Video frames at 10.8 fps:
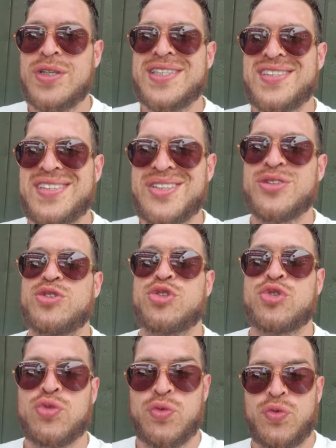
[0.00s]
seek the
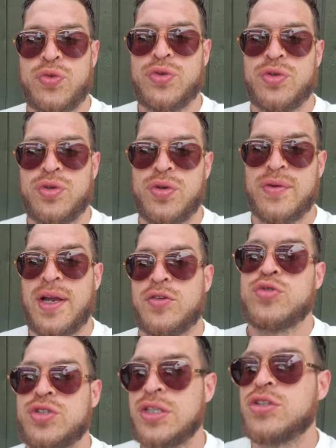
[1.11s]
truth, right, you
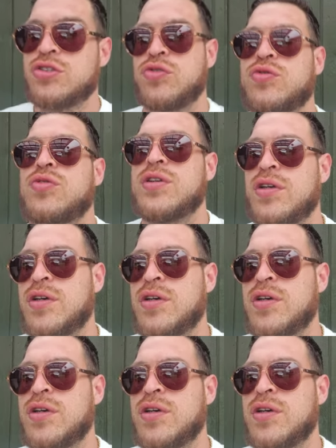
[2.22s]
seek the truth,